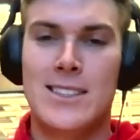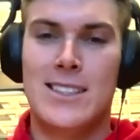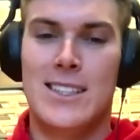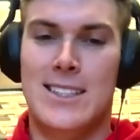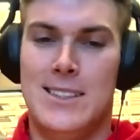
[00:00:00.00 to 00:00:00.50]

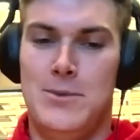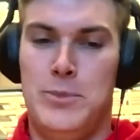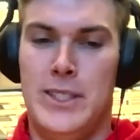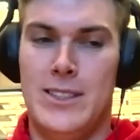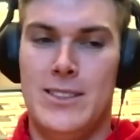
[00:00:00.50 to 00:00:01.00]

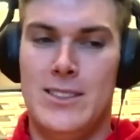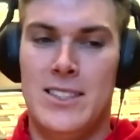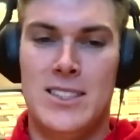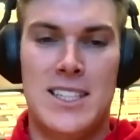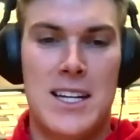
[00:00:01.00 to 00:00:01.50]
But
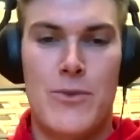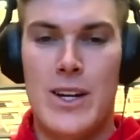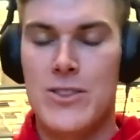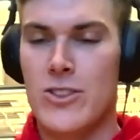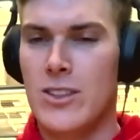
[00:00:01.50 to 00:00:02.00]
Cincinnati
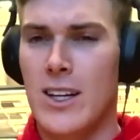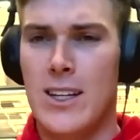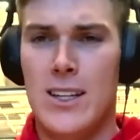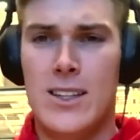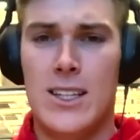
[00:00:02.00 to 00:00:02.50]
fans are unlike
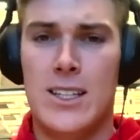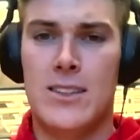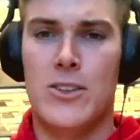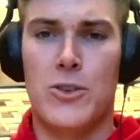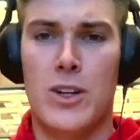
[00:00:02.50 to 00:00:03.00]
anything.
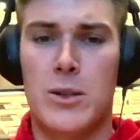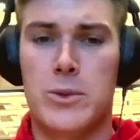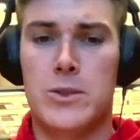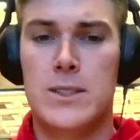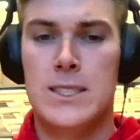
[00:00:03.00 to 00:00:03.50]
They're
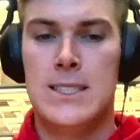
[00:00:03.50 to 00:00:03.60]
incredible.